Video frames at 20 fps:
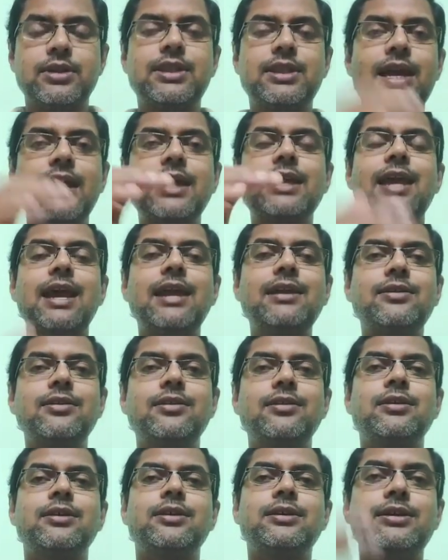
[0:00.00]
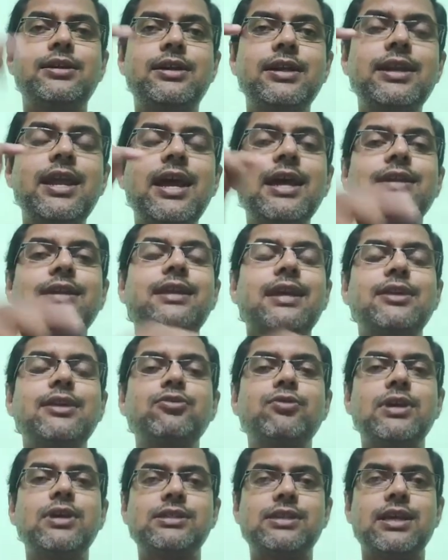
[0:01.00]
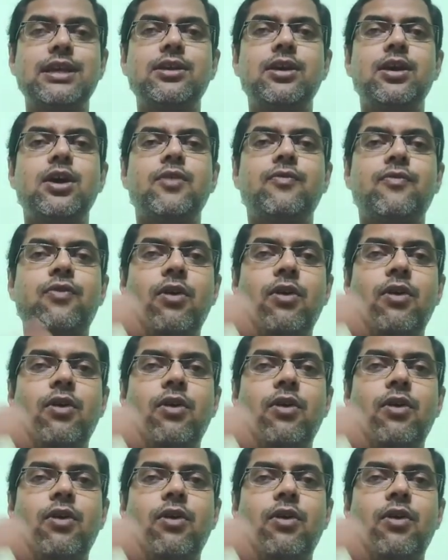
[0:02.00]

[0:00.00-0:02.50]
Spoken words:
They get direct education